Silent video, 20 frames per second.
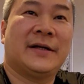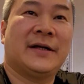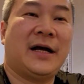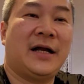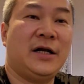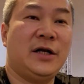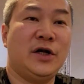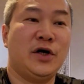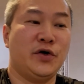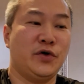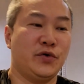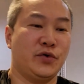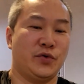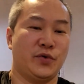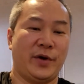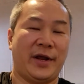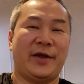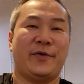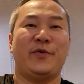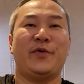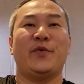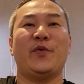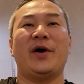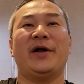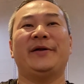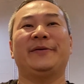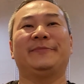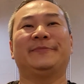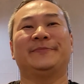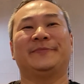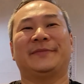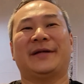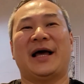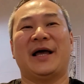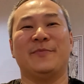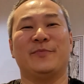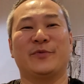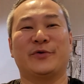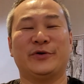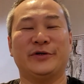Hello everyone,
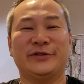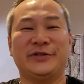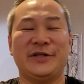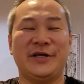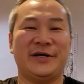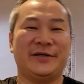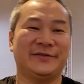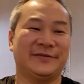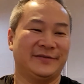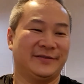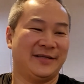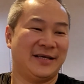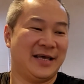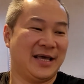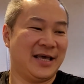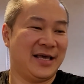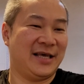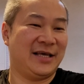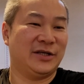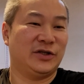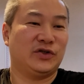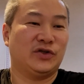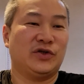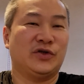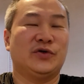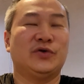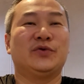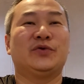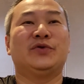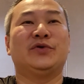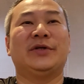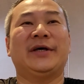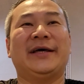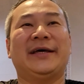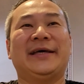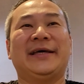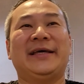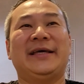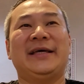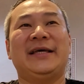I'm Chris Leong. So
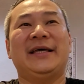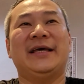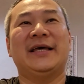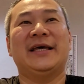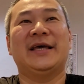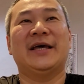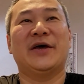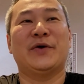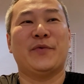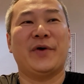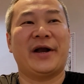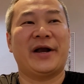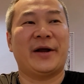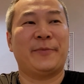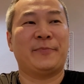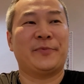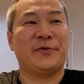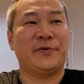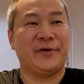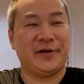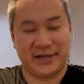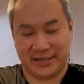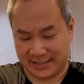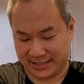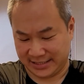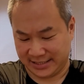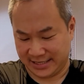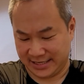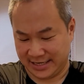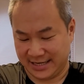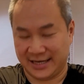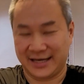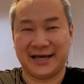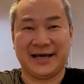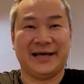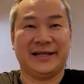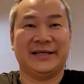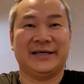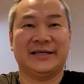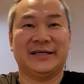today, very happy
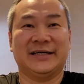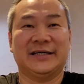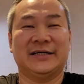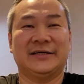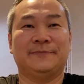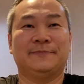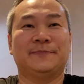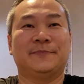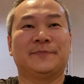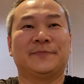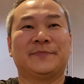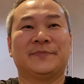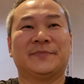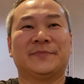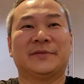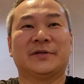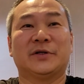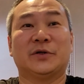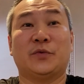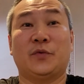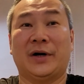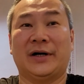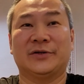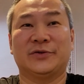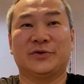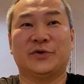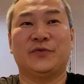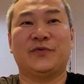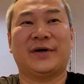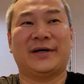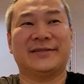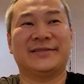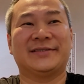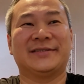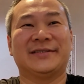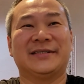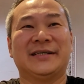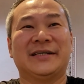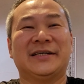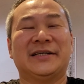and wow, so
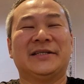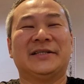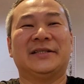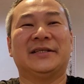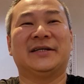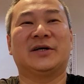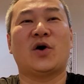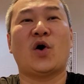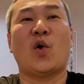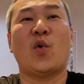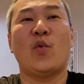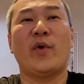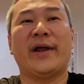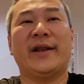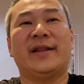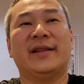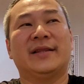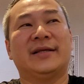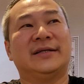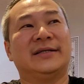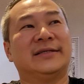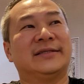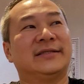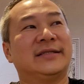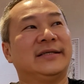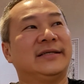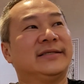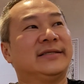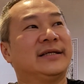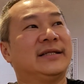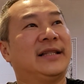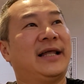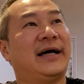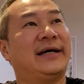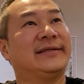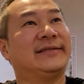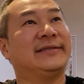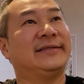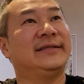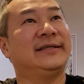fast. The COVID since the
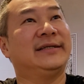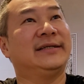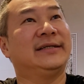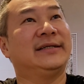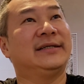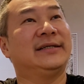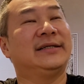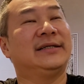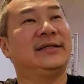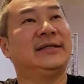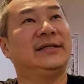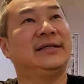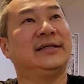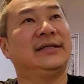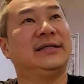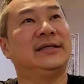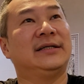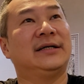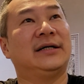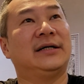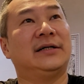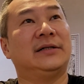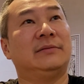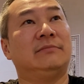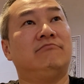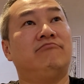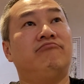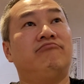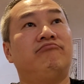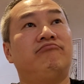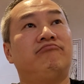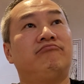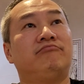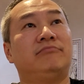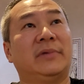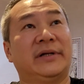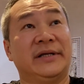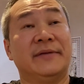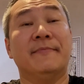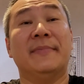last year uh,
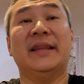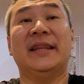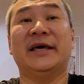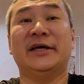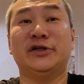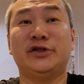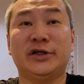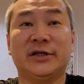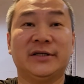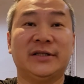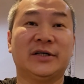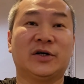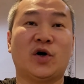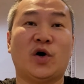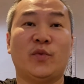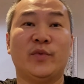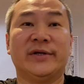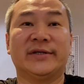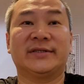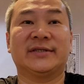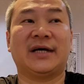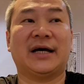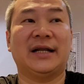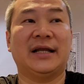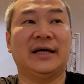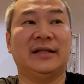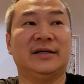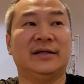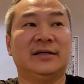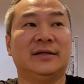in Malaysia, the COVID start at